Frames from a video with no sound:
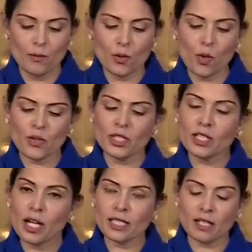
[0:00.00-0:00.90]
But while the
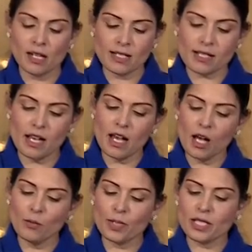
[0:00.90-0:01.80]
guidelines are
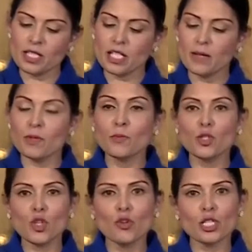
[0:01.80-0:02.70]
helping to keep the
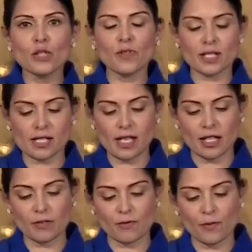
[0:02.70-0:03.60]
majority of us
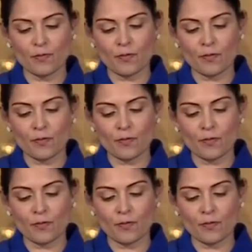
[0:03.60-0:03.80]
safe,